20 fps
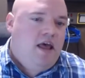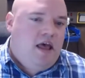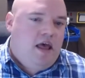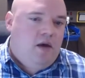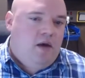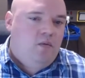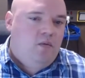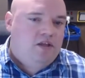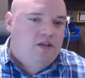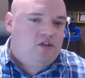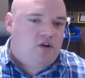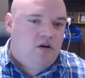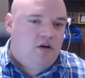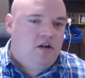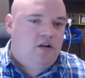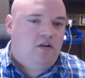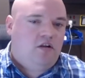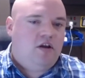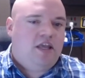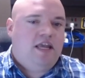and we
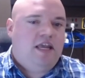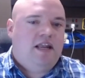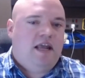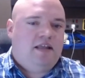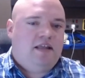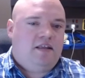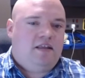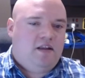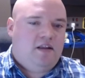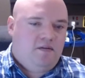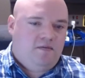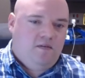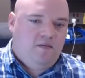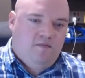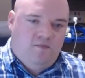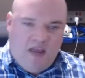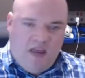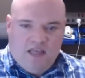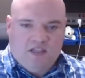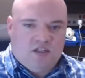started looking at the different
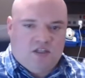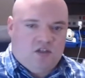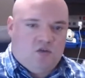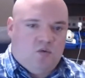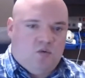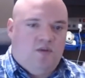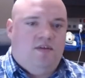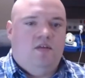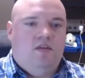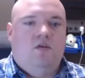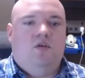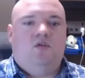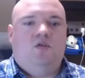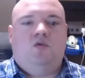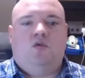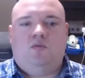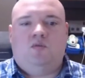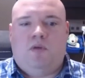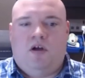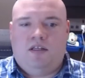phases within those
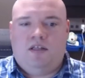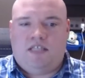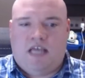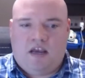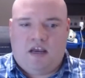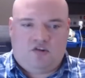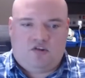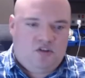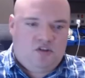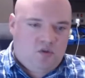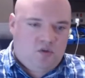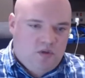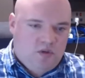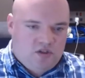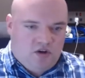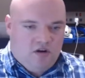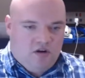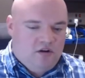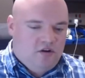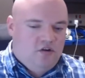response actions, and we
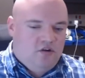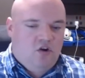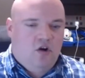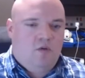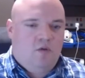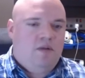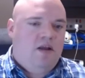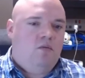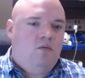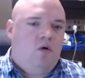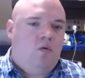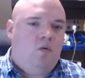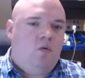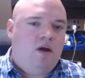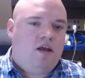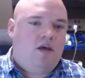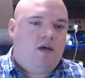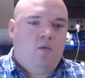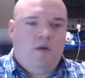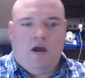started determining, well,
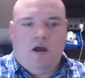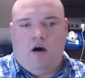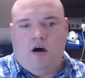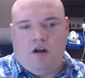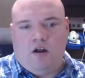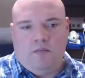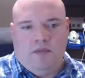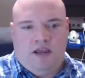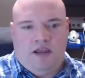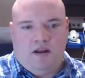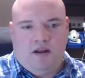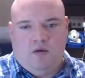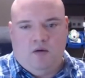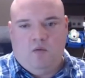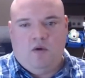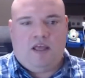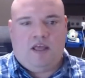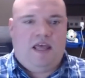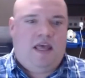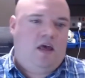what can we automate and
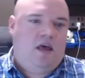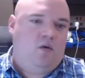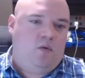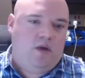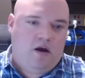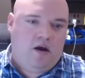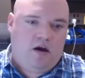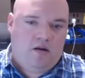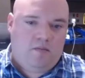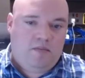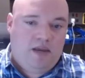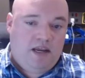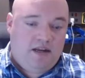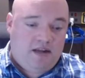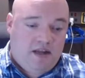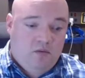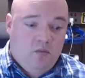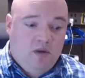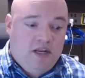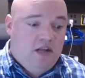what can't we automate?
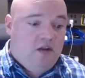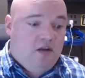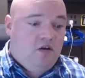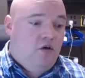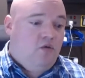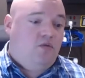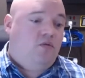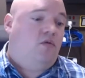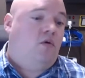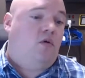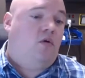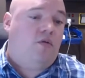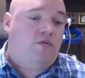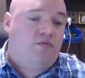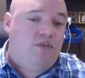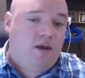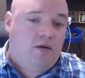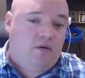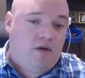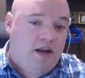And we didn't go through the whole
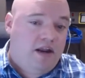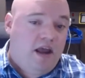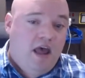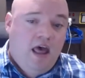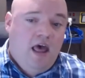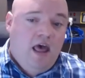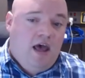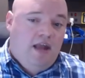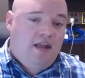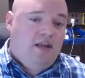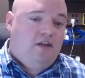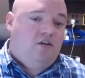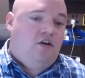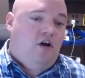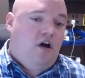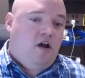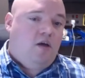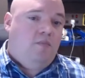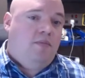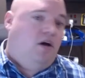thing, right? I didn't
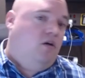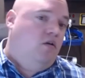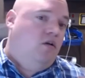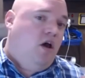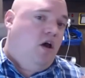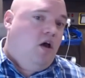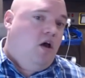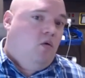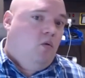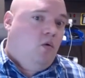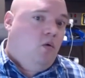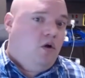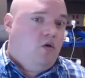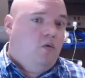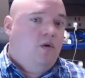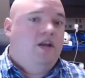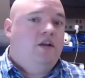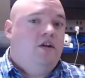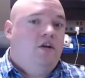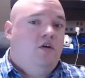talk about what do
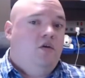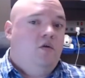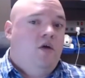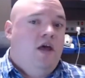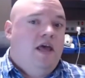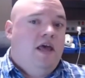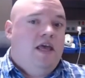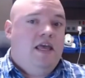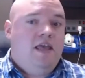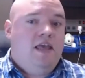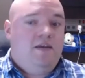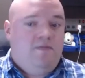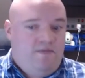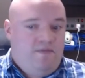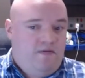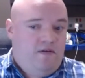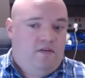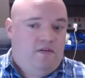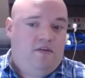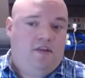we do
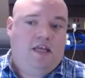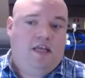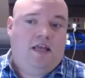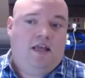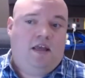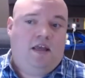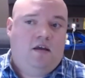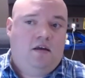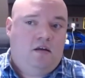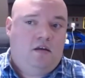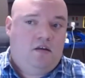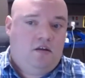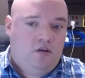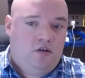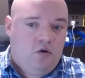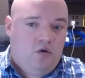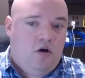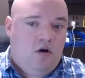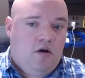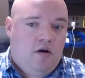if the
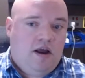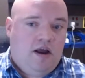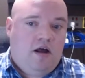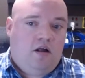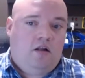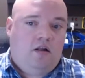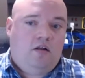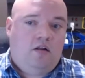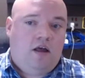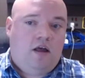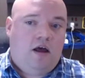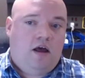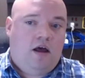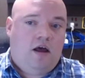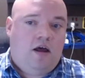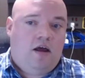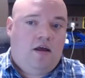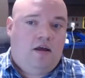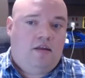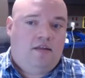URL
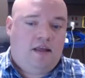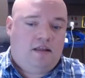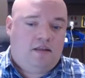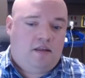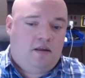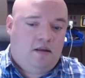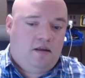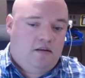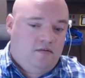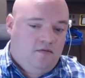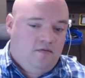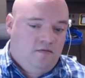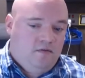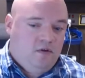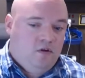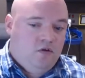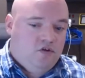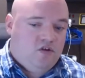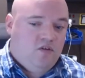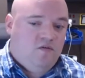that the
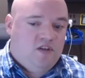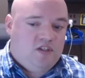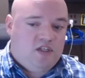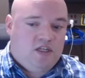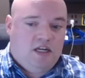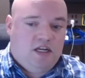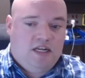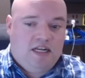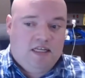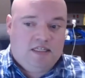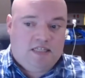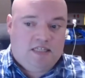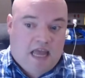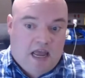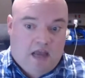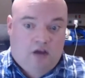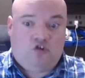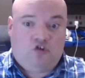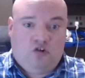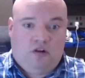user visited is
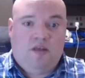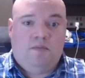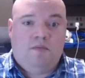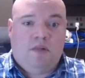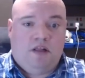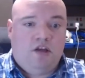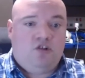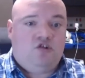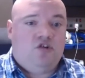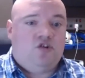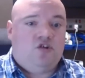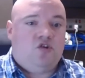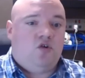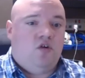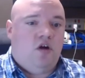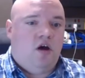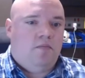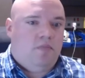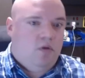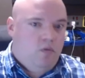actually malicious or
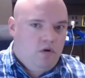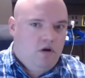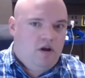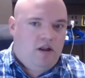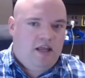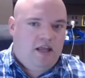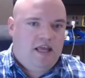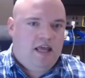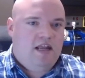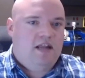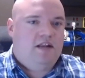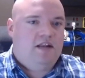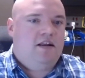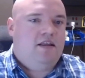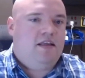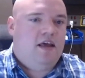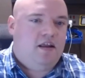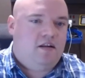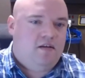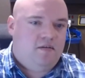not, but we're going to get into
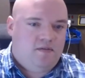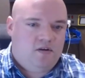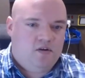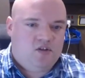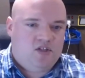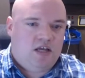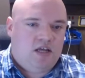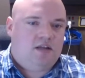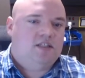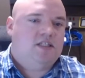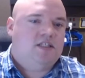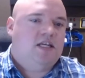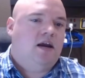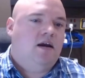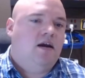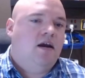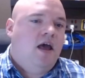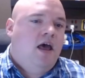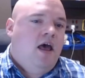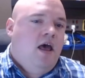that in a few seconds
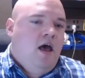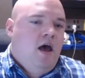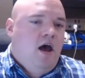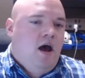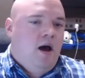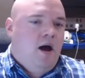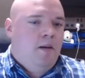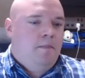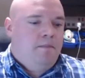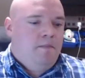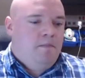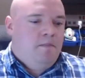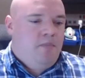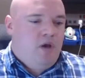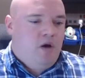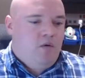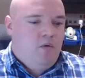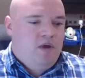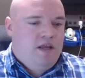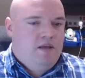here.
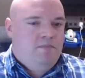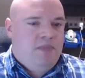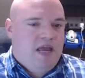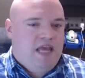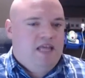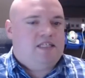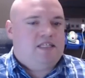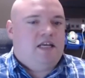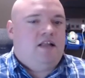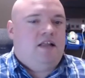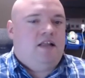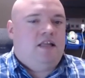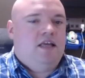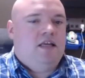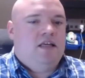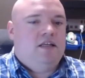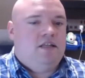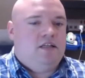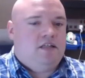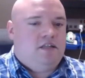But we
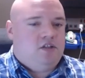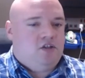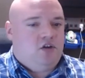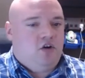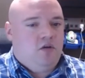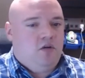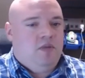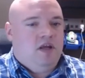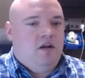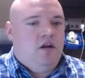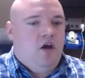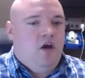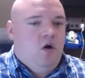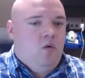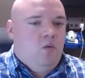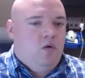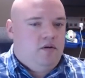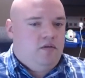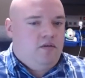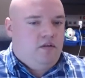basically determined
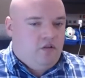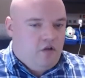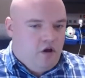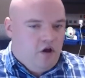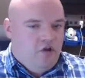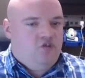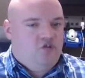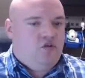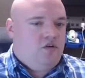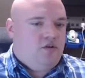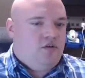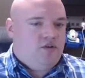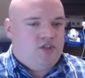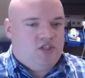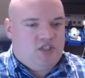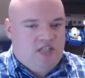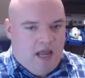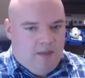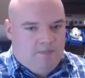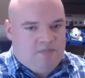what are the logical
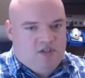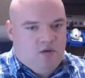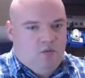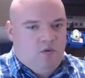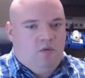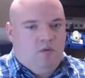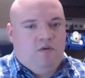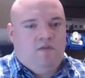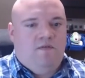steps that we would